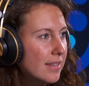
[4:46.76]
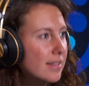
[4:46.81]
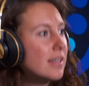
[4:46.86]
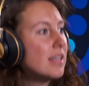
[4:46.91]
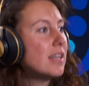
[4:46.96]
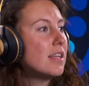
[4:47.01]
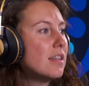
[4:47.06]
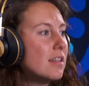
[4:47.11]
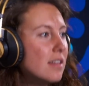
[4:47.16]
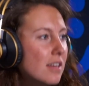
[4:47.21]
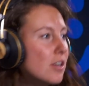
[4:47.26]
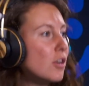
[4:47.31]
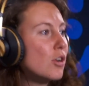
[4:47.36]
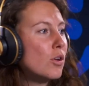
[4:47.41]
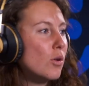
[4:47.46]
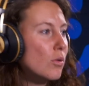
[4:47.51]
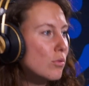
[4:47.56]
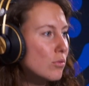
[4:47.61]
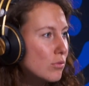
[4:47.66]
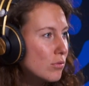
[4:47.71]
get in
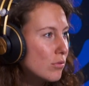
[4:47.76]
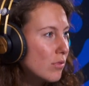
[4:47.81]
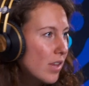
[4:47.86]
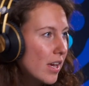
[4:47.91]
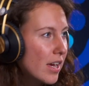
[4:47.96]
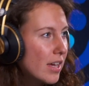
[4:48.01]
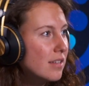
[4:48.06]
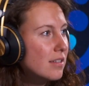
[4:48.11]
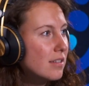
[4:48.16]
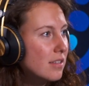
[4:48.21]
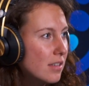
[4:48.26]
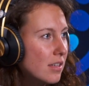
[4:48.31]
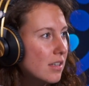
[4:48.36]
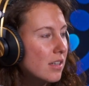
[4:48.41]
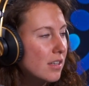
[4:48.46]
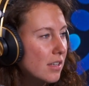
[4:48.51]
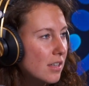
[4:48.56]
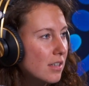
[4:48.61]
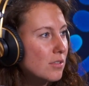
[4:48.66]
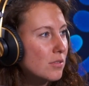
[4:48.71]
close to that
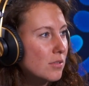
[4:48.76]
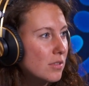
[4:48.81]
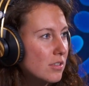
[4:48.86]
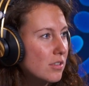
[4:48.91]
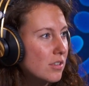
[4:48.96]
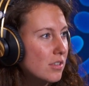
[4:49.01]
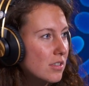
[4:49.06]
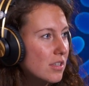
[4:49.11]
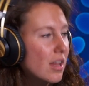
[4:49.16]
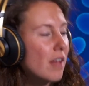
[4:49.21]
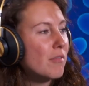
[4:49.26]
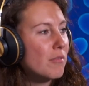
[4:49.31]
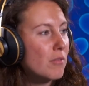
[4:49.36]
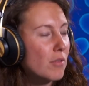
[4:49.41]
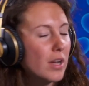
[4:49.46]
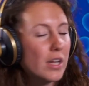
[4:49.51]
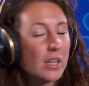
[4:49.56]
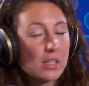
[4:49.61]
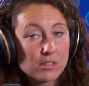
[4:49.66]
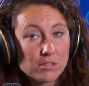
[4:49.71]
in a do-it-yourself
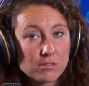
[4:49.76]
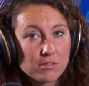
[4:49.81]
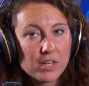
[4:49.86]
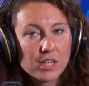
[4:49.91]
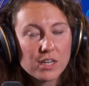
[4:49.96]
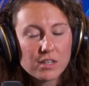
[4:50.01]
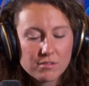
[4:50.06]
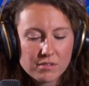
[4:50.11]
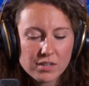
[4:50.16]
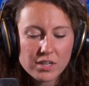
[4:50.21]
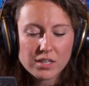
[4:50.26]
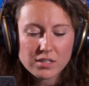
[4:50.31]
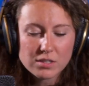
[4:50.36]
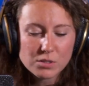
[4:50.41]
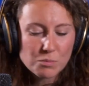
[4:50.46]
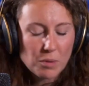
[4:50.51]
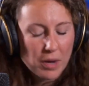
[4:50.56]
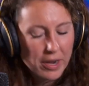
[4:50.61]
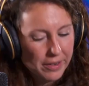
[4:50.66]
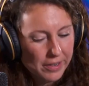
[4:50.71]
way. It's really, really
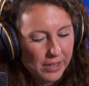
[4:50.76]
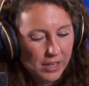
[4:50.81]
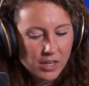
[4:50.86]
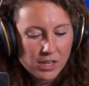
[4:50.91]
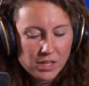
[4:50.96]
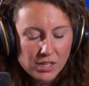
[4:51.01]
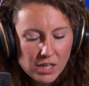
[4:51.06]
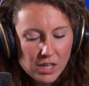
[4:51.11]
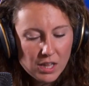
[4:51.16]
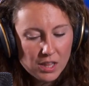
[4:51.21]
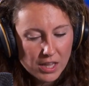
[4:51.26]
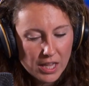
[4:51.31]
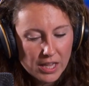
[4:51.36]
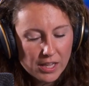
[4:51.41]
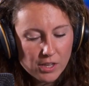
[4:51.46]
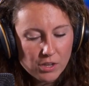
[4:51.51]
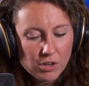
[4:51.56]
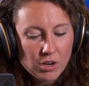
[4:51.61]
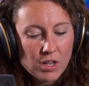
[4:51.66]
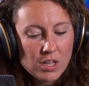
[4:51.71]
inspiring.
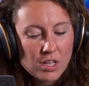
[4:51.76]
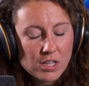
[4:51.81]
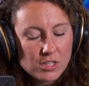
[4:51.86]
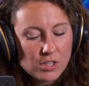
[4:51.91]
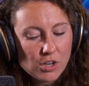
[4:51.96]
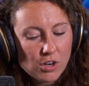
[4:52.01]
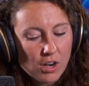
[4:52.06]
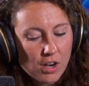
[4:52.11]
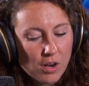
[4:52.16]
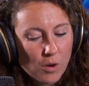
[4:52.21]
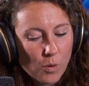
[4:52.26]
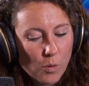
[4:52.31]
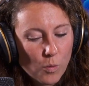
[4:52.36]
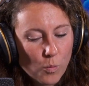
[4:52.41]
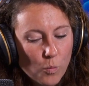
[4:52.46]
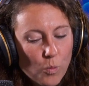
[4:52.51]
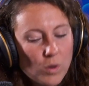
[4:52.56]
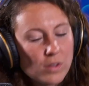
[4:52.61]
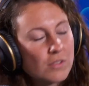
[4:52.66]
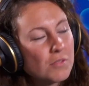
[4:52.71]
Thank you. So
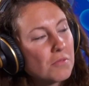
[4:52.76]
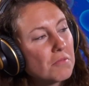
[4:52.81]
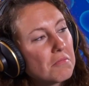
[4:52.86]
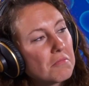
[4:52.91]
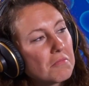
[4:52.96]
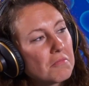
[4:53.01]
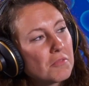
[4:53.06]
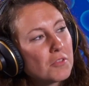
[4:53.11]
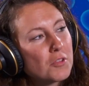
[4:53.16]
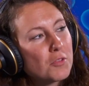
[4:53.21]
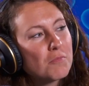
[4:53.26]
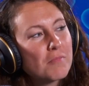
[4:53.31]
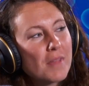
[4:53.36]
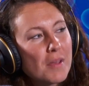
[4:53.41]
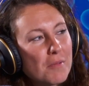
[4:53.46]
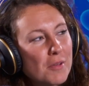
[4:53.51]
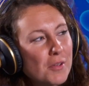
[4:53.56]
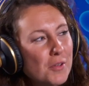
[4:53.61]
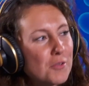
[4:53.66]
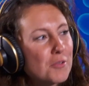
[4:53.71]

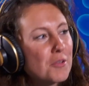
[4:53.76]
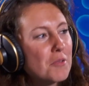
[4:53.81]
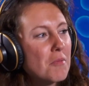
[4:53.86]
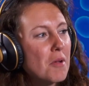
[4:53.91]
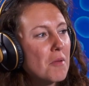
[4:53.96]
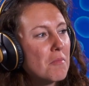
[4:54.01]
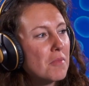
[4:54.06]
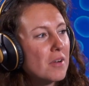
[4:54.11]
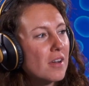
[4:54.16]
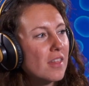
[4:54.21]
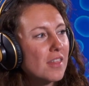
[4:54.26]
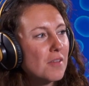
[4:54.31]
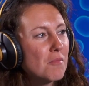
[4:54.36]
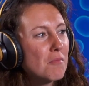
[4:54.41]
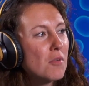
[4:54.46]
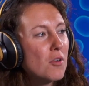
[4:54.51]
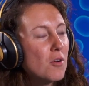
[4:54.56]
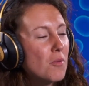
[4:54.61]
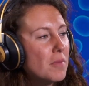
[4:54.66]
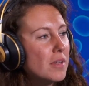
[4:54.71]
maybe you remember the
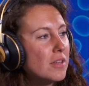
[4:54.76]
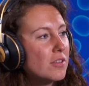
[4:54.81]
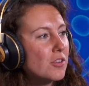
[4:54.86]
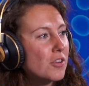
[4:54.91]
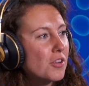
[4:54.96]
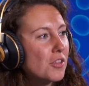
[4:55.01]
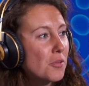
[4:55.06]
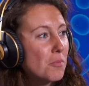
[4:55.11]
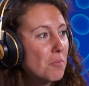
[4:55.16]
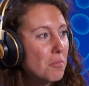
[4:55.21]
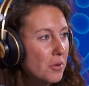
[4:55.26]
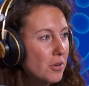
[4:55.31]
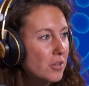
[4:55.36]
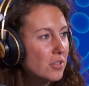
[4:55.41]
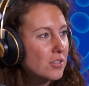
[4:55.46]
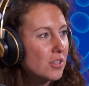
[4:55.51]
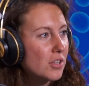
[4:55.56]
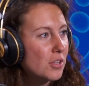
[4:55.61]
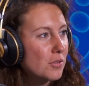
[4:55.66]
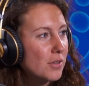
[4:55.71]
moment or the
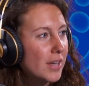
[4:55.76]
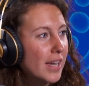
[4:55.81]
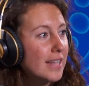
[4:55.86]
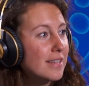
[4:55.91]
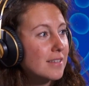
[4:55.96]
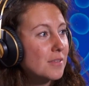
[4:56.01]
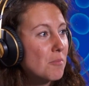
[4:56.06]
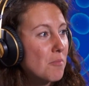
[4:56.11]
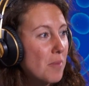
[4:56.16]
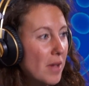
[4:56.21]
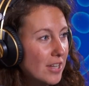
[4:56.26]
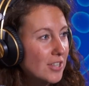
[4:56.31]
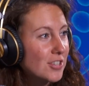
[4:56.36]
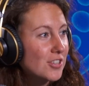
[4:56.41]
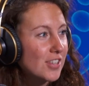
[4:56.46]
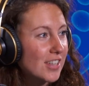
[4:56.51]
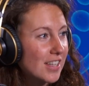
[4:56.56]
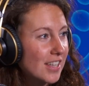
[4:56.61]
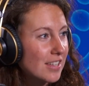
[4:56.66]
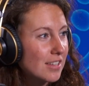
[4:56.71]
person you get
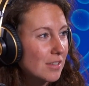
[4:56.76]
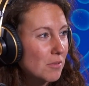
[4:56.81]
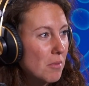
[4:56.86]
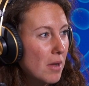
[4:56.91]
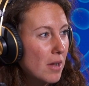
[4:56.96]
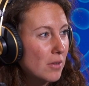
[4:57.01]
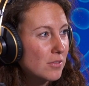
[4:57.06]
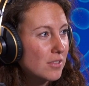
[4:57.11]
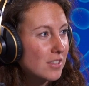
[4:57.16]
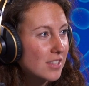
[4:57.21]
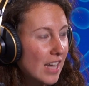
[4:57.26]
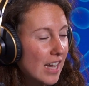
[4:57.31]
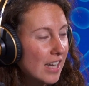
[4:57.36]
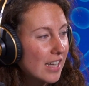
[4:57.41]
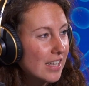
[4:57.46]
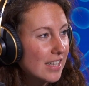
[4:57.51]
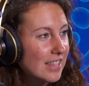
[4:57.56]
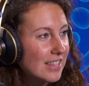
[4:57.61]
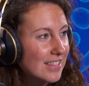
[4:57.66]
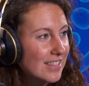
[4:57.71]
passionate about
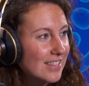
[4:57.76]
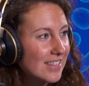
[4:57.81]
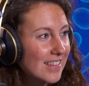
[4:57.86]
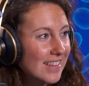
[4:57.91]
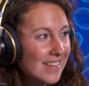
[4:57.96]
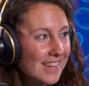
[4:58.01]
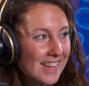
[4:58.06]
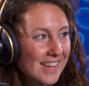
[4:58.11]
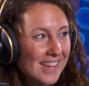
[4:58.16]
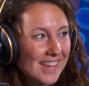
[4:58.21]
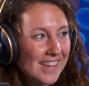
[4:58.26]
science?